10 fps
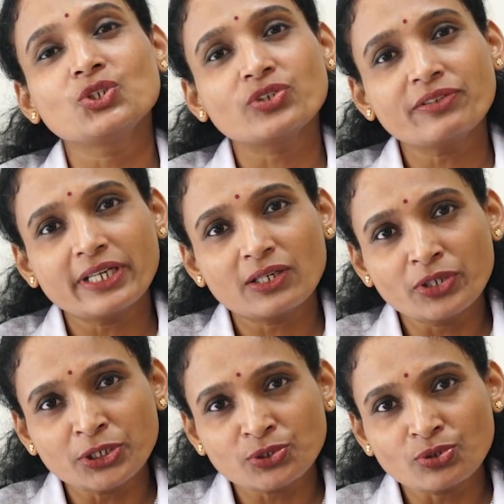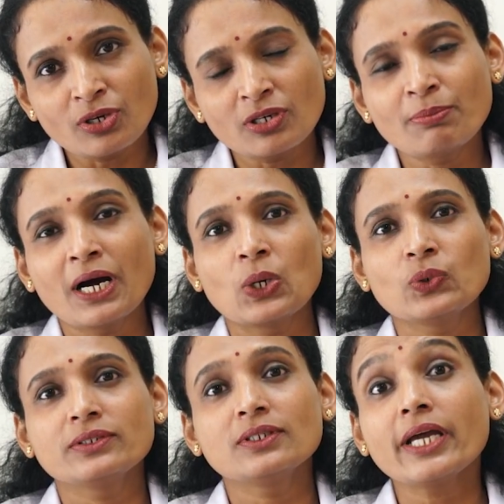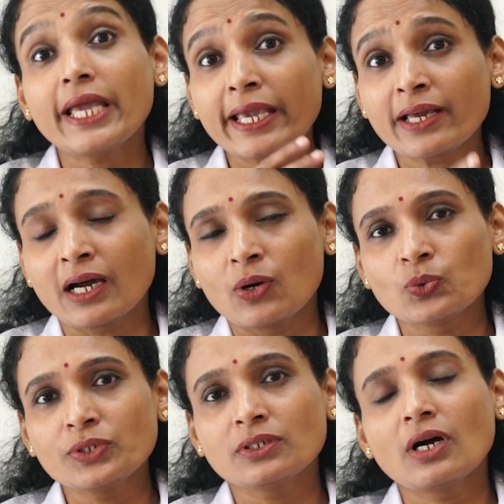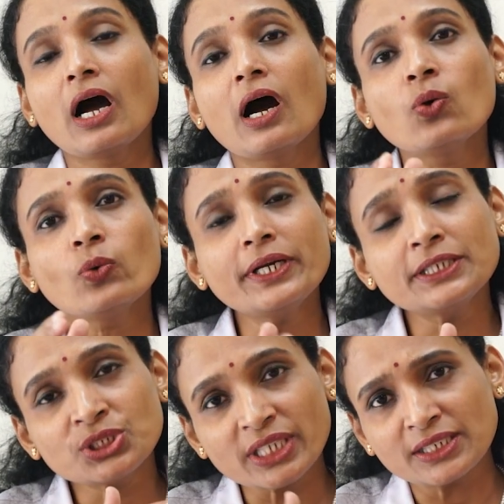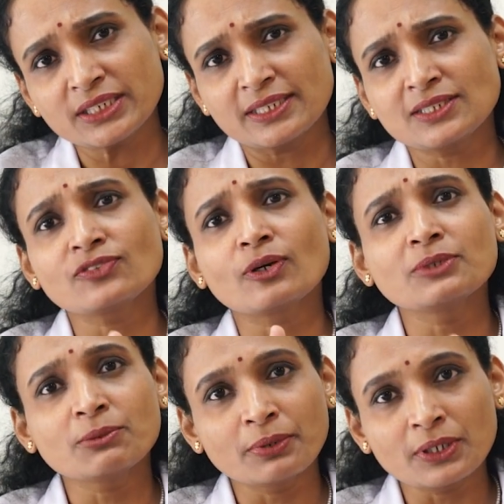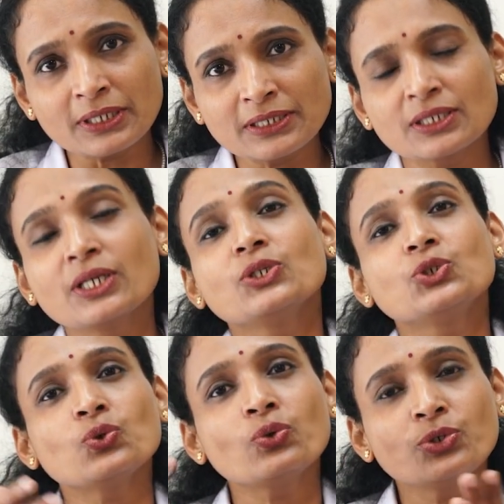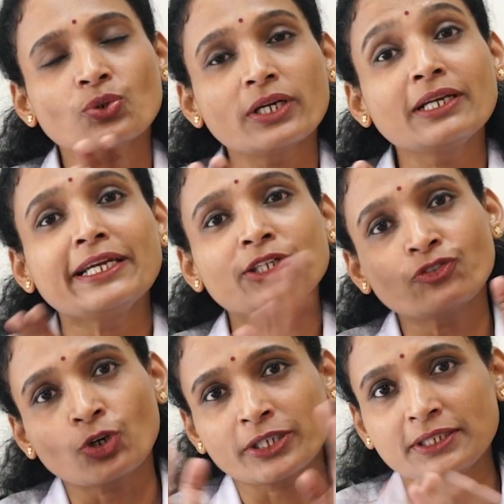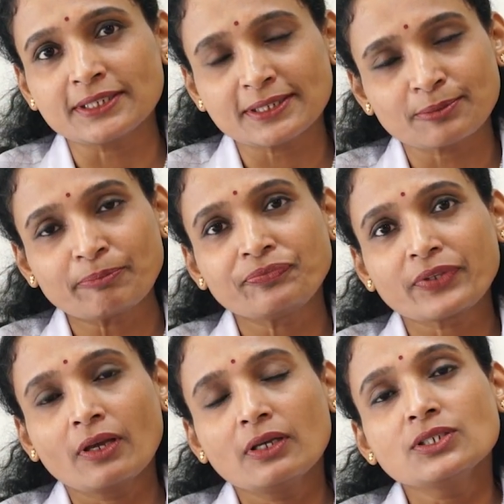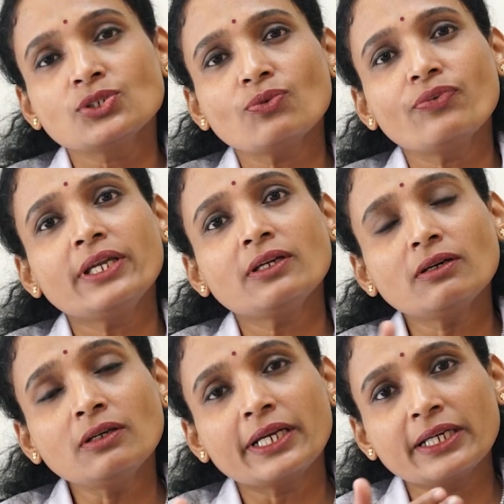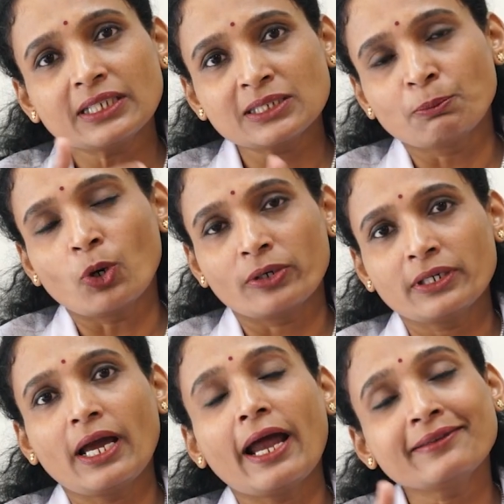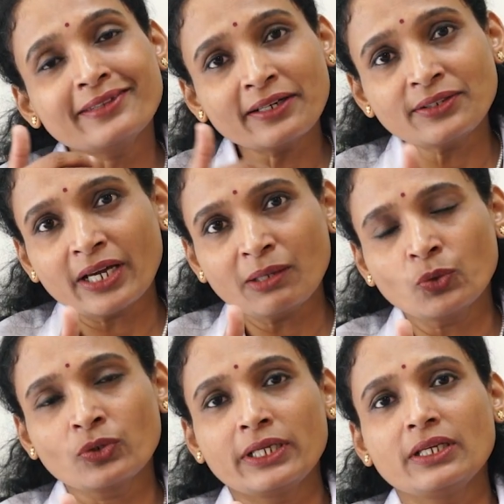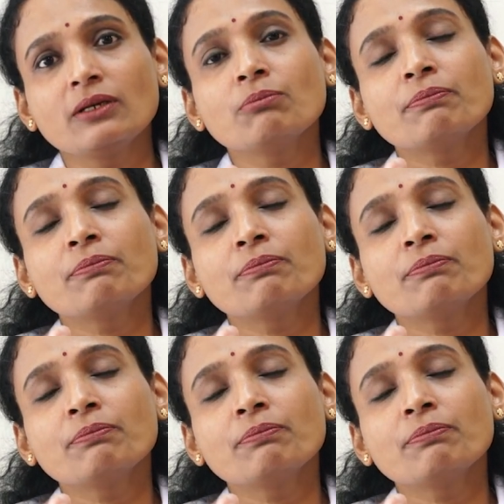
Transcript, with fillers: Today we are going to talk about the egg count, how it changes from the birth to your late 40s. So when a lady is born, at that time only,